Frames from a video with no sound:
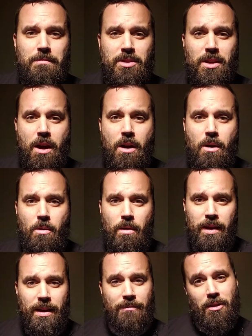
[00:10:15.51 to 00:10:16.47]

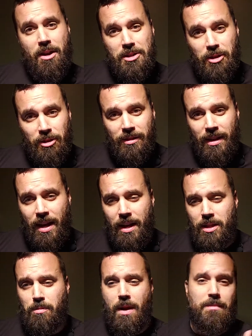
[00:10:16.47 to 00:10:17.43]
so if you're interested,
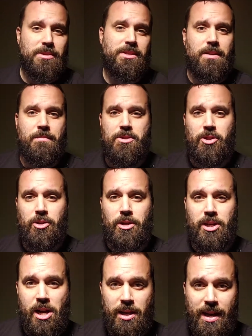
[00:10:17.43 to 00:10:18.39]
it's probably something you should
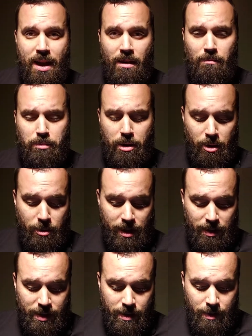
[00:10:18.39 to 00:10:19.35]
check out pretty
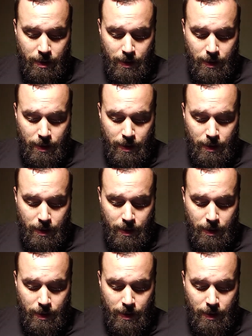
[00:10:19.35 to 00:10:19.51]
quickly.